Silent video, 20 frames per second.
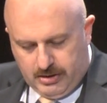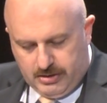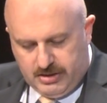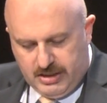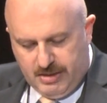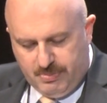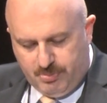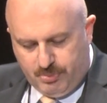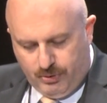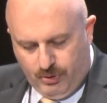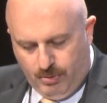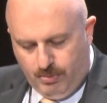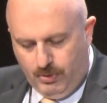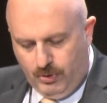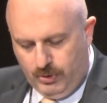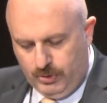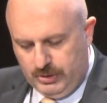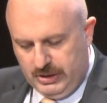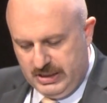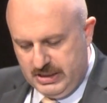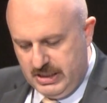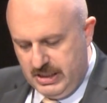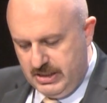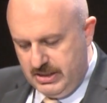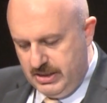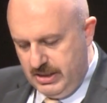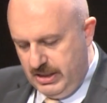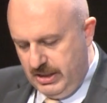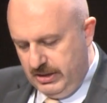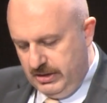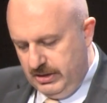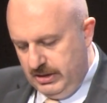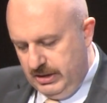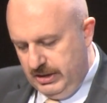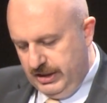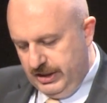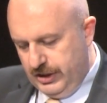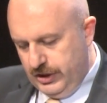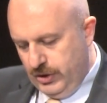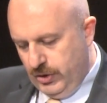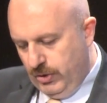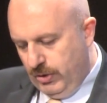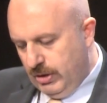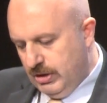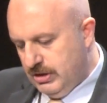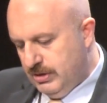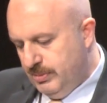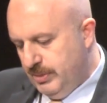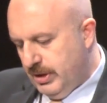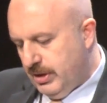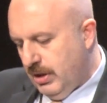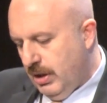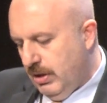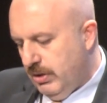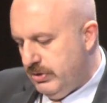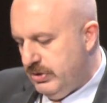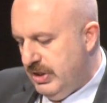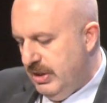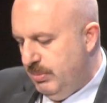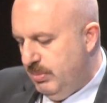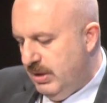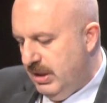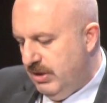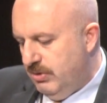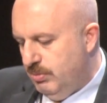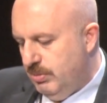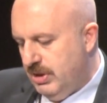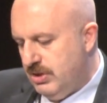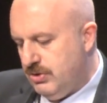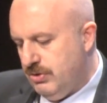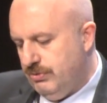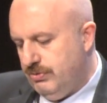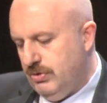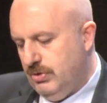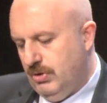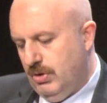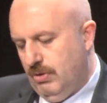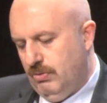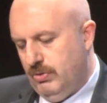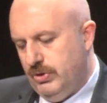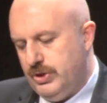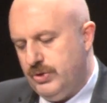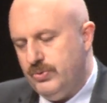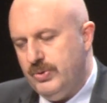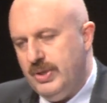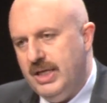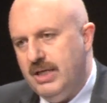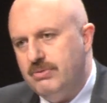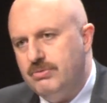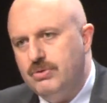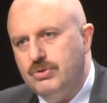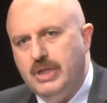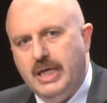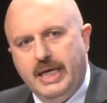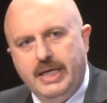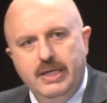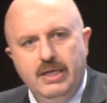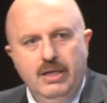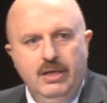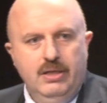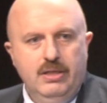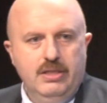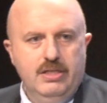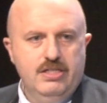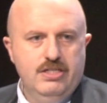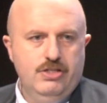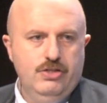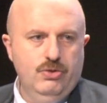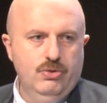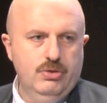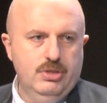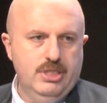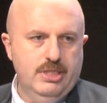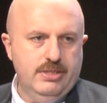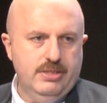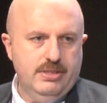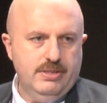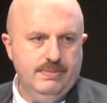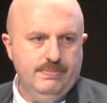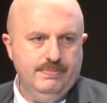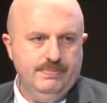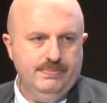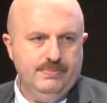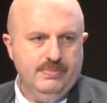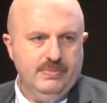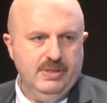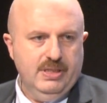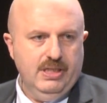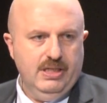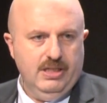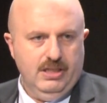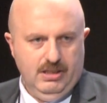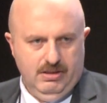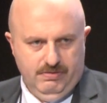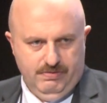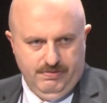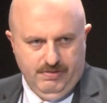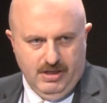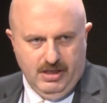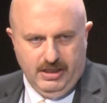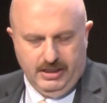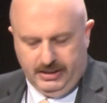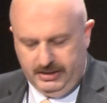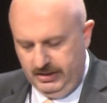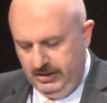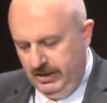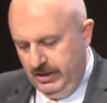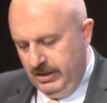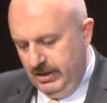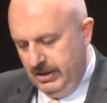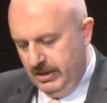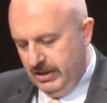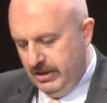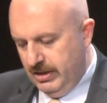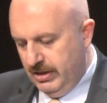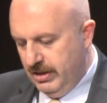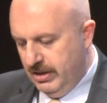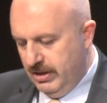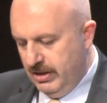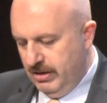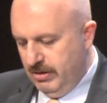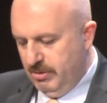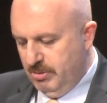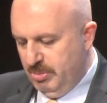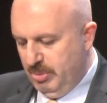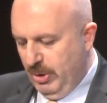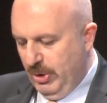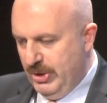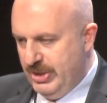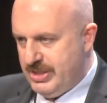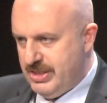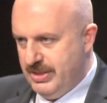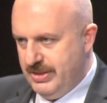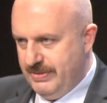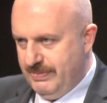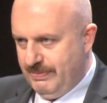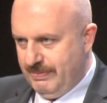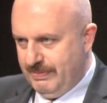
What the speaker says: They promote, as I said, ignorance because they believe much of the knowledge we have today is useless and, in fact, poison.